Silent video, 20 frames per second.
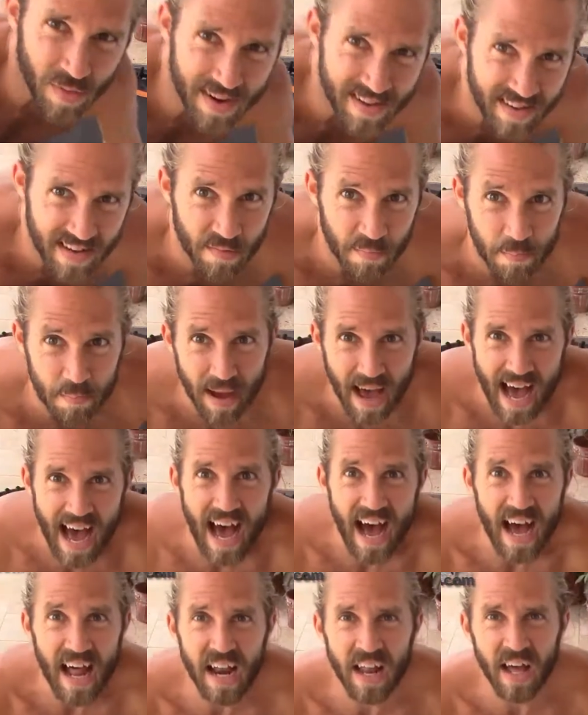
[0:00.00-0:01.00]
isn't
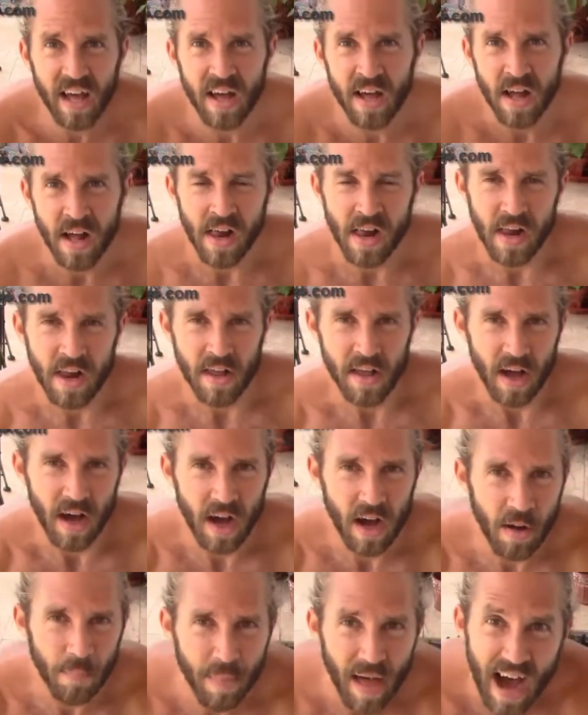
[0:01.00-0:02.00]
bad.
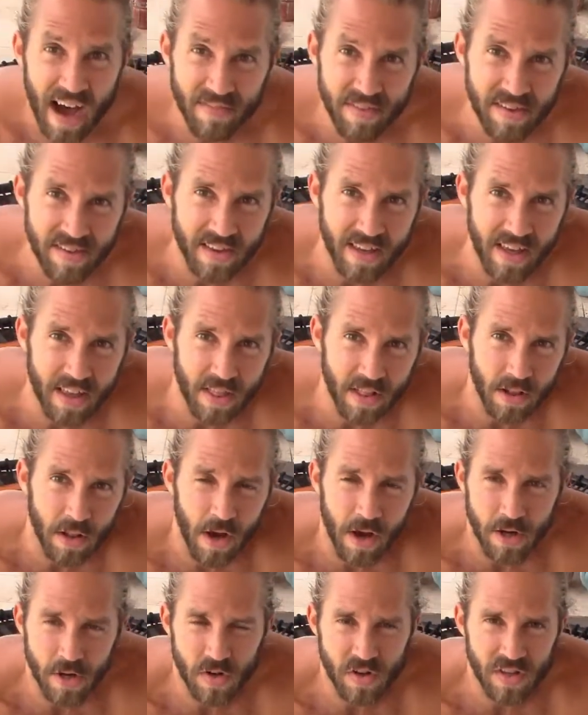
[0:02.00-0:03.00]
Obviously, the
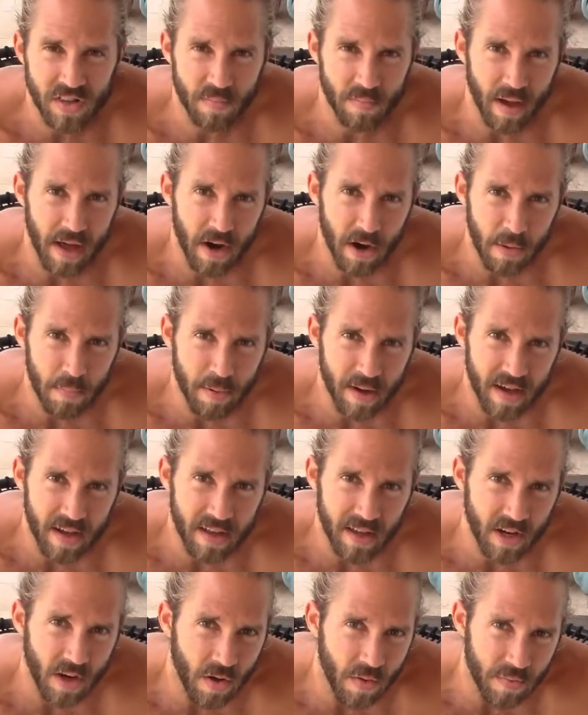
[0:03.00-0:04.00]
larger is the better, but
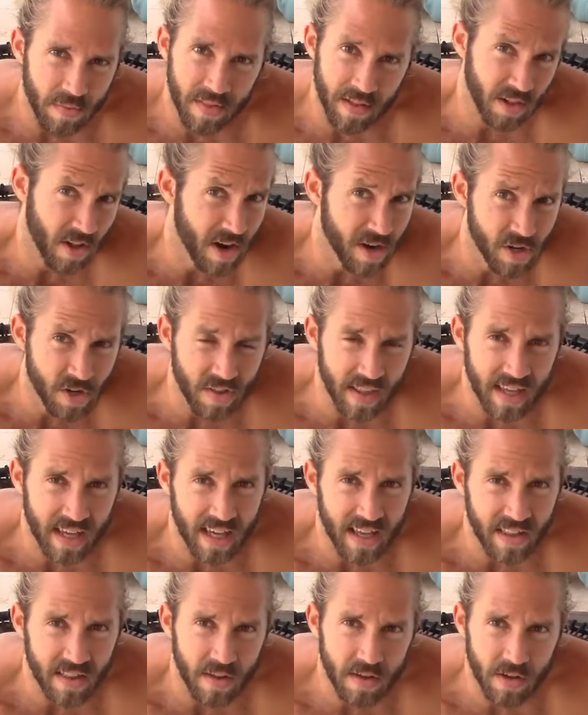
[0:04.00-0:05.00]
you know, the larger they
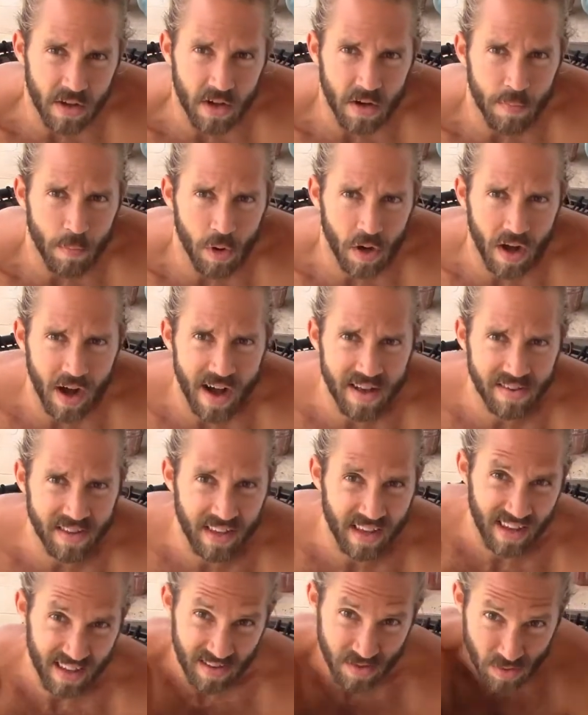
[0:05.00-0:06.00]
get, the more costly
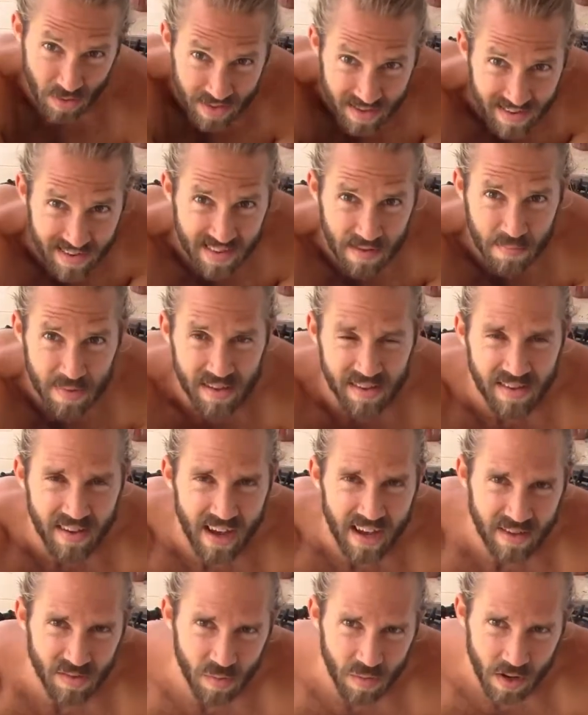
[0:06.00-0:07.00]
they get. So this is the
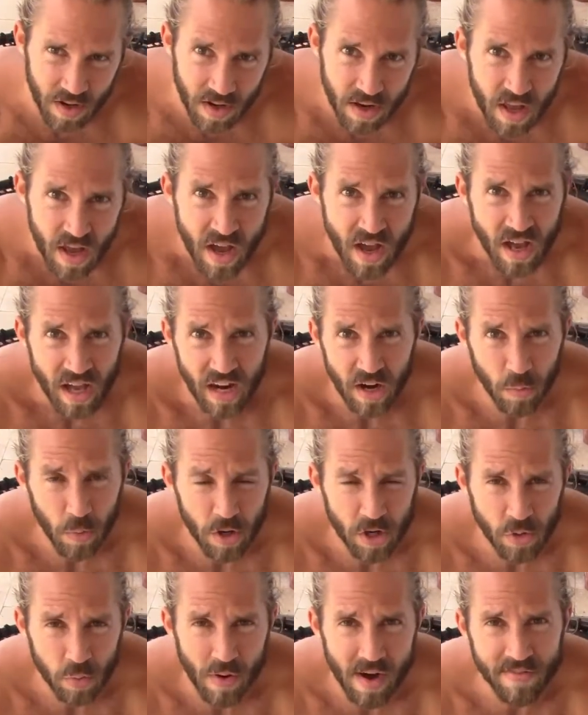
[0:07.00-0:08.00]
mid-size one, and it
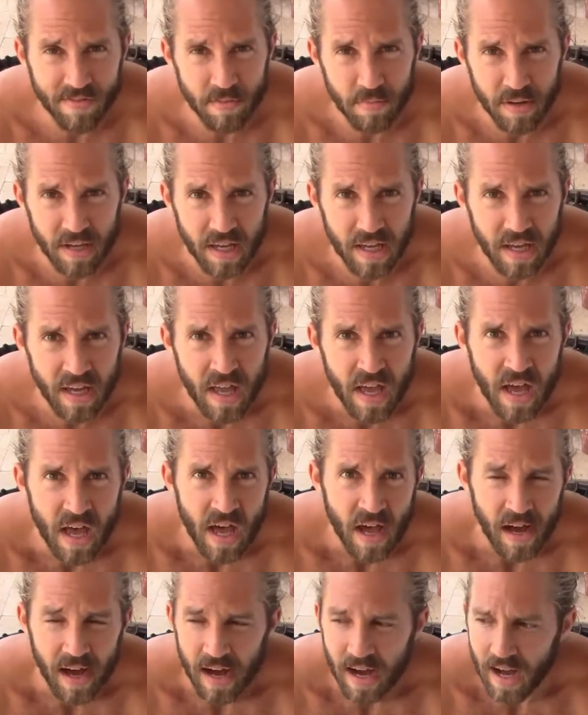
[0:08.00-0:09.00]
works well for me.
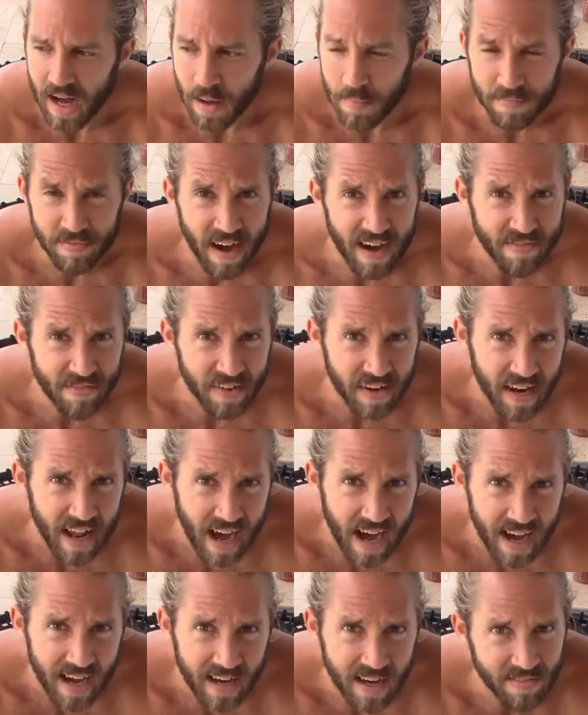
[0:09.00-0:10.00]
I'm
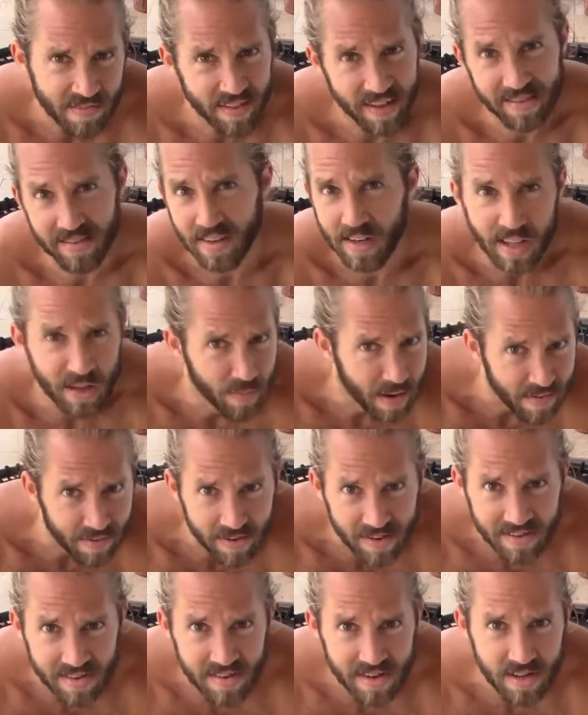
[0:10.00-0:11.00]
5'9", if that's any
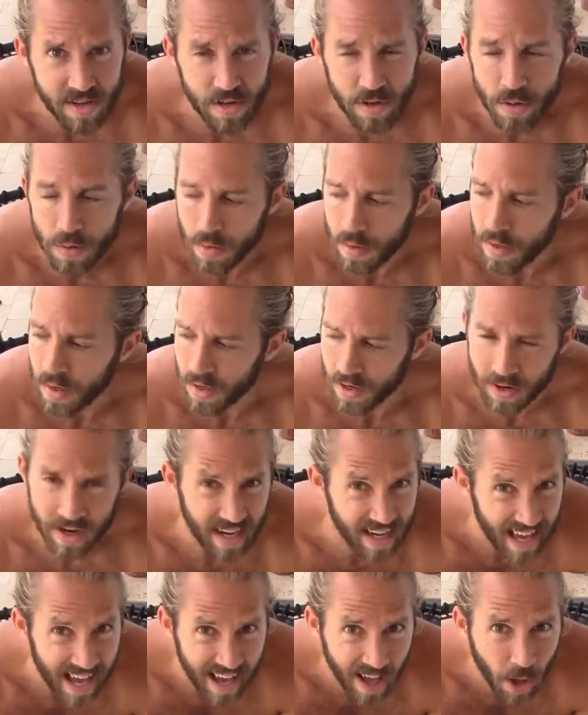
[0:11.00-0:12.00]
reference to you or
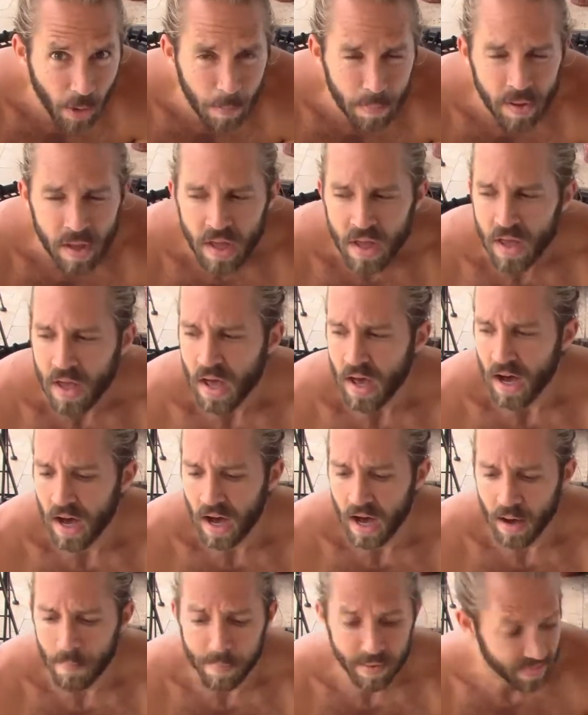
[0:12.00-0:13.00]
any help. But